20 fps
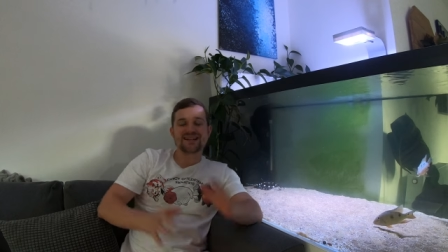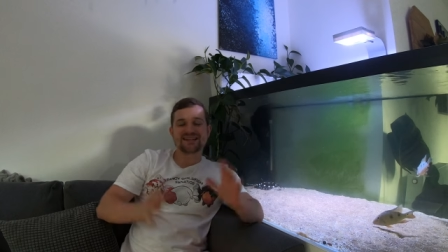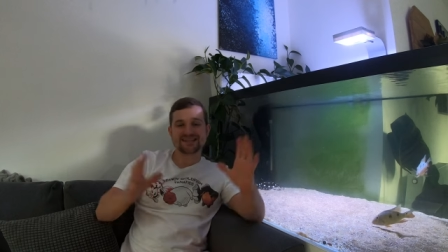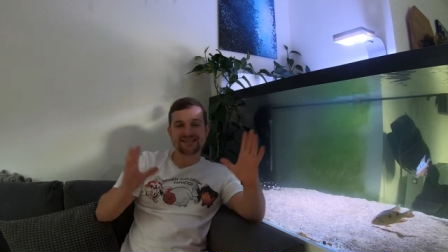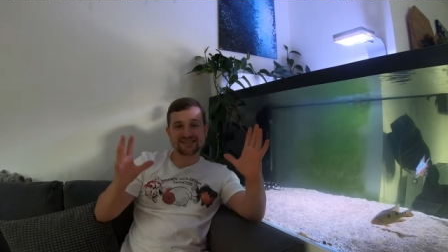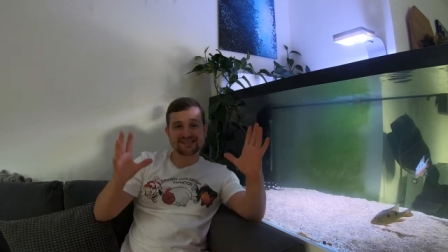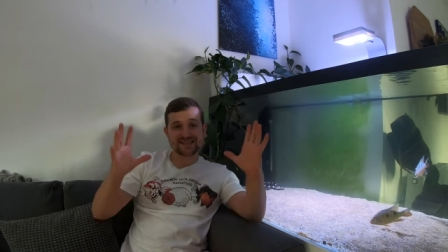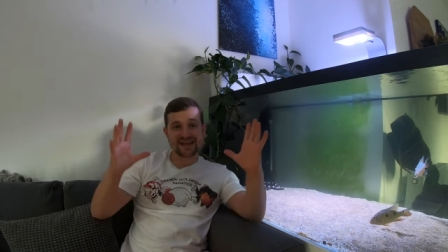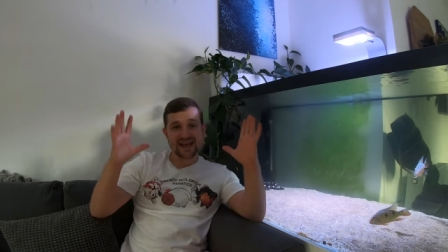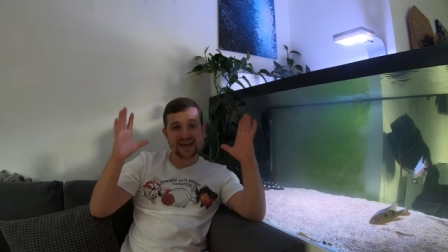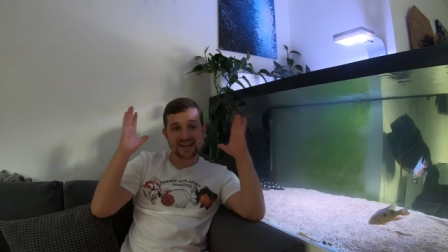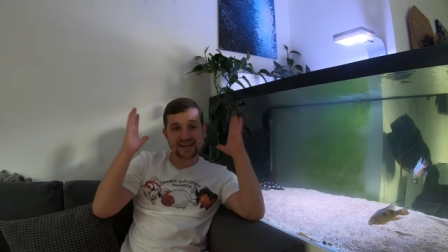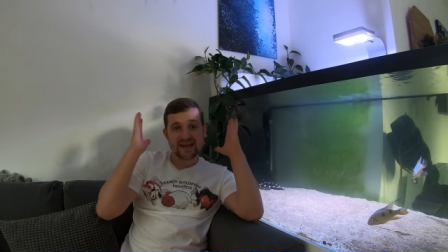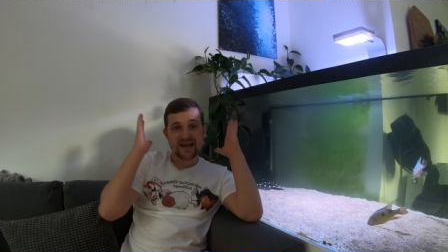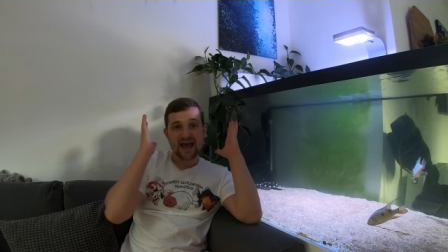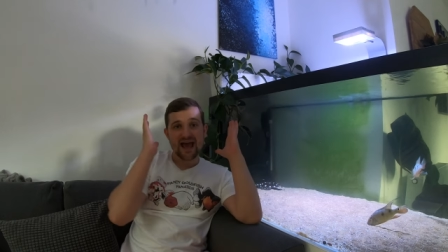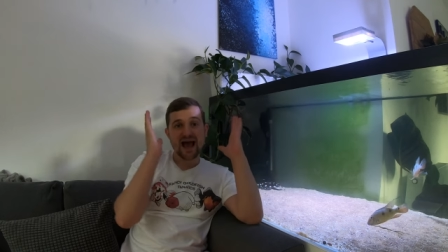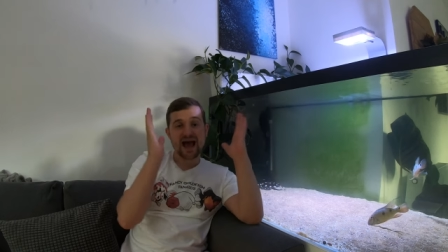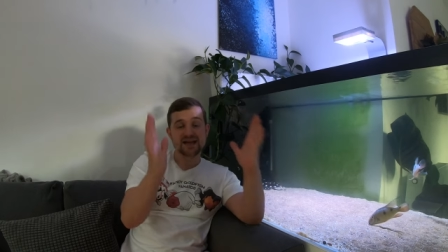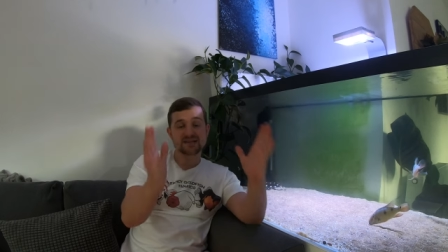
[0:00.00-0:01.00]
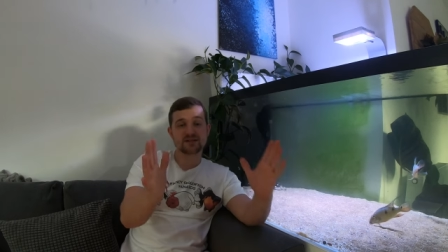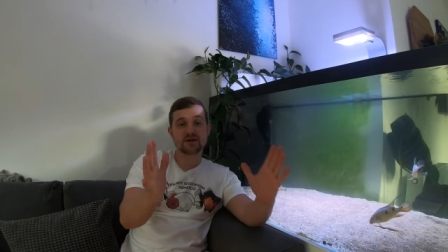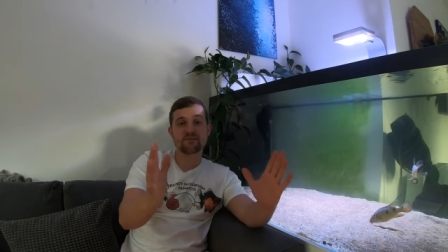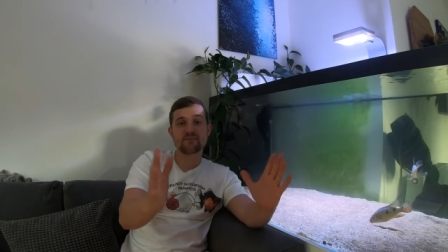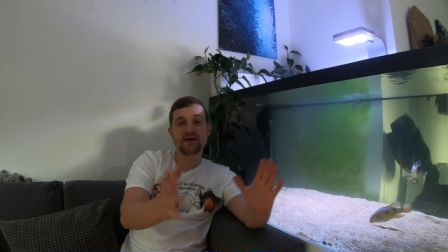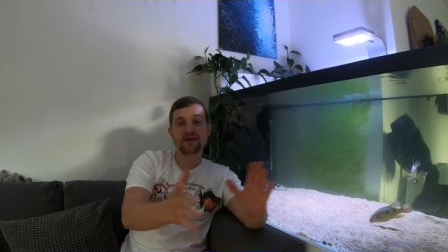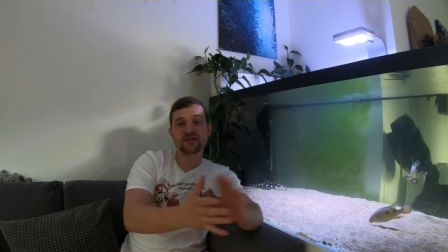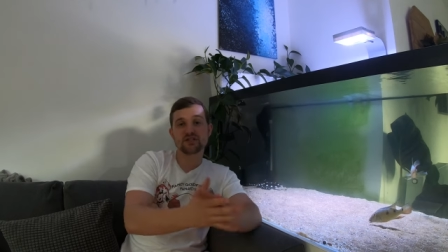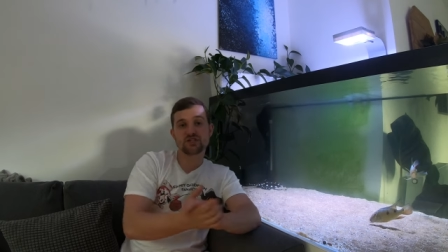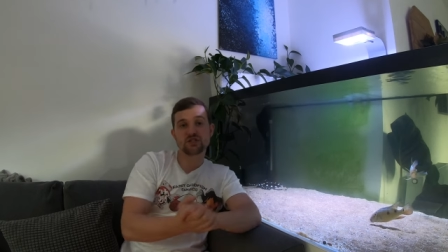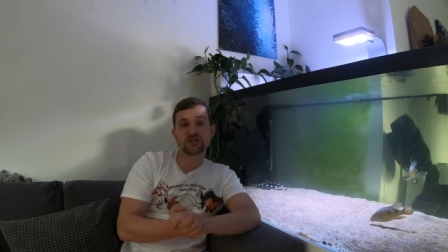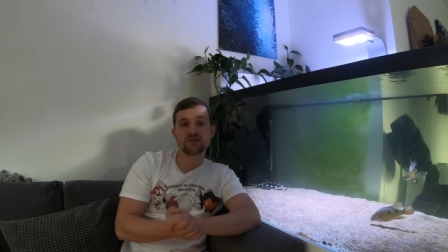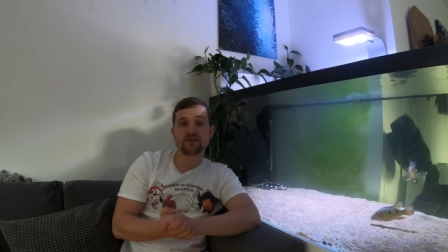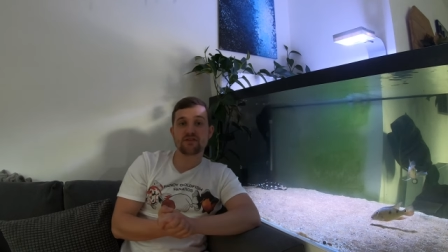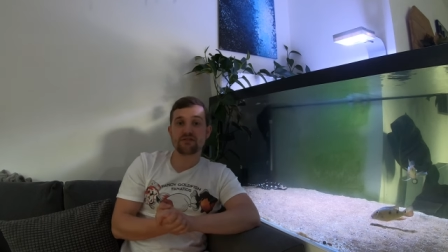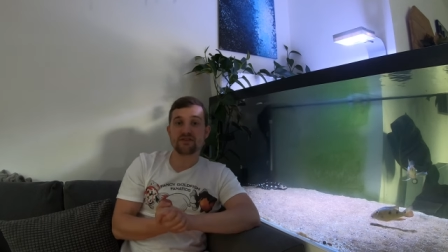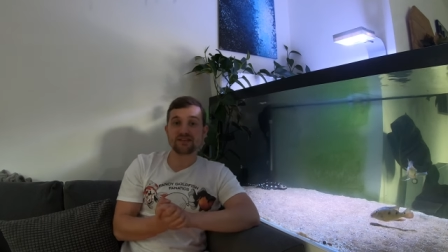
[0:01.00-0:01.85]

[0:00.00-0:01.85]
Today, as I mentioned,